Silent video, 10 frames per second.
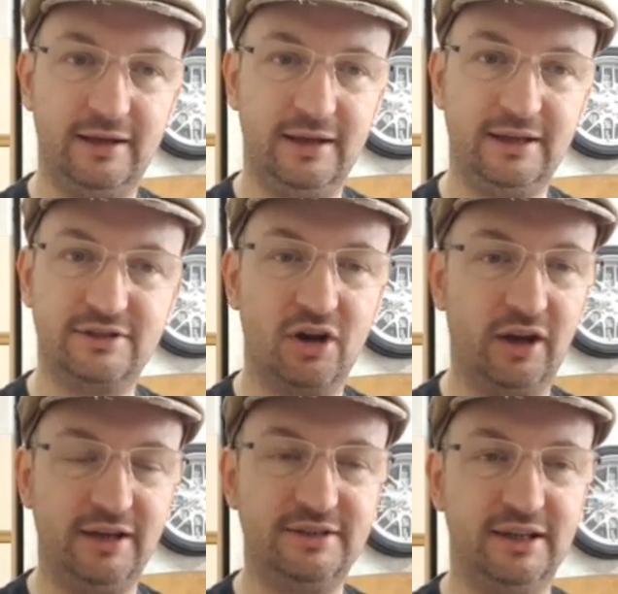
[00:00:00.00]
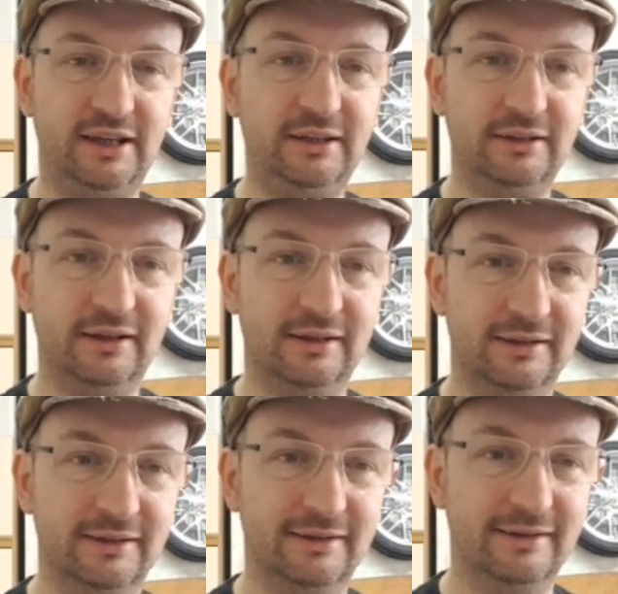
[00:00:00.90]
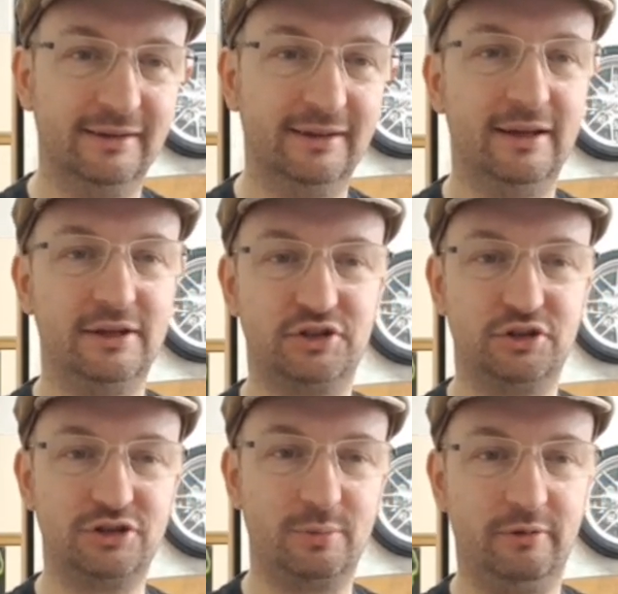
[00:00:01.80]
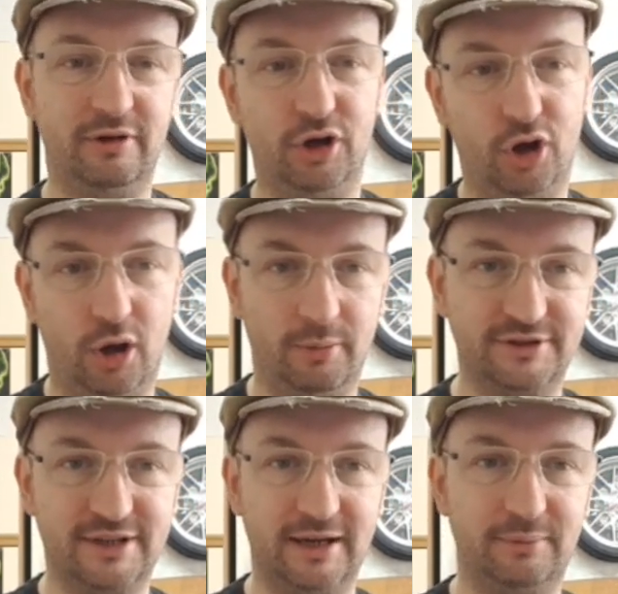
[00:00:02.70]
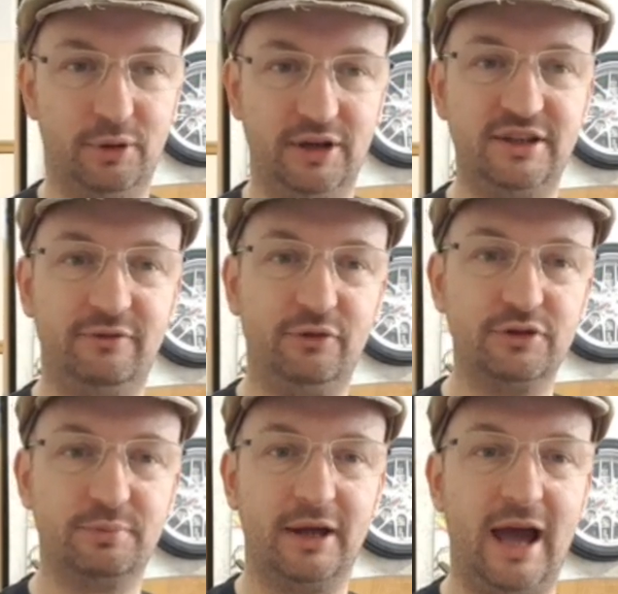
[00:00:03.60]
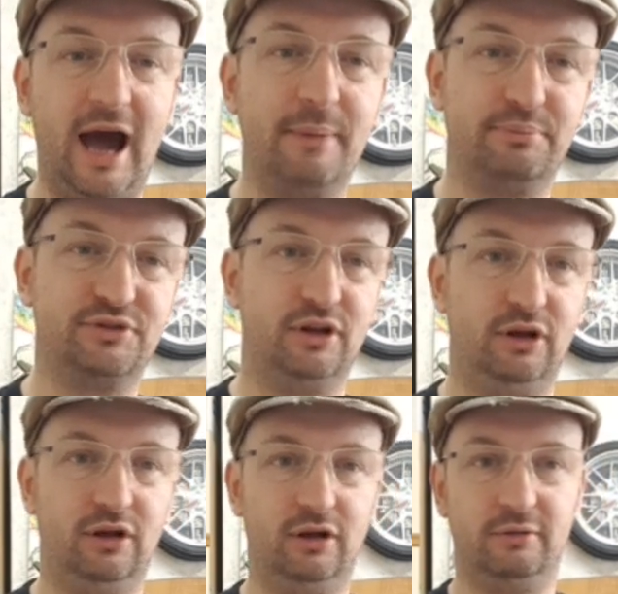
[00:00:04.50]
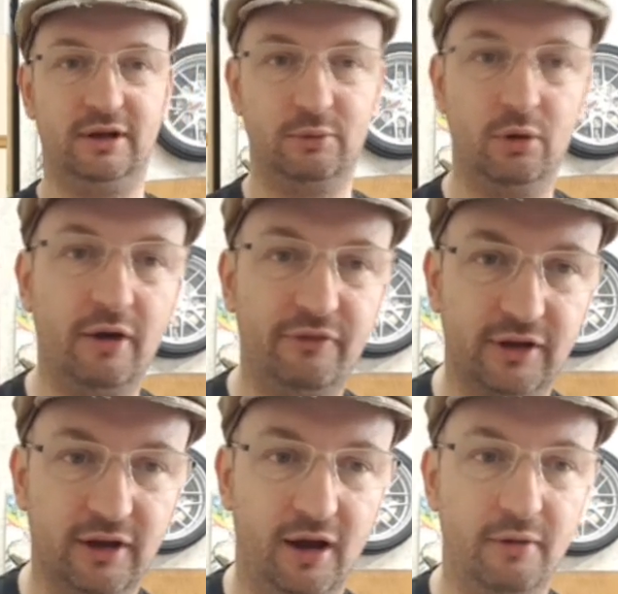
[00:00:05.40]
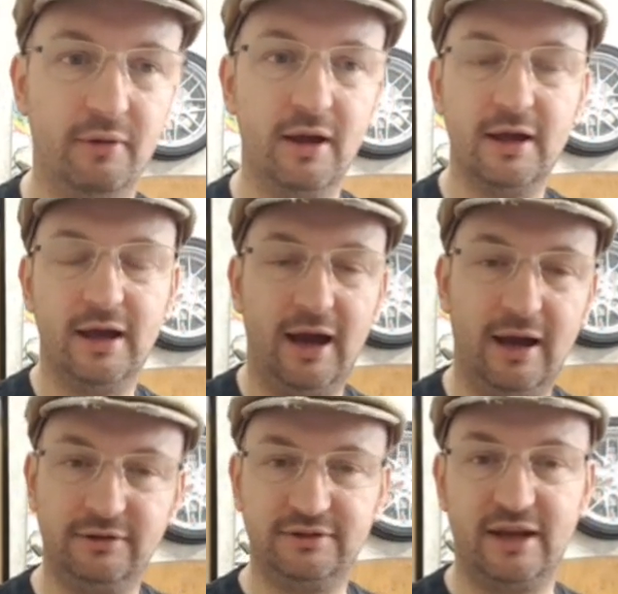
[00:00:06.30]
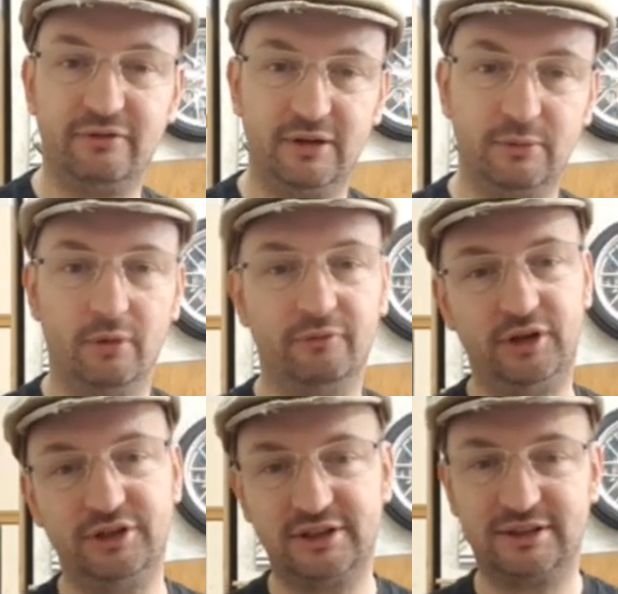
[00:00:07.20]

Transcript: It's not easy. It's a good job you're in an armoured tank, but is it fun to play? Absolutely, worth a go, and definitely one for you to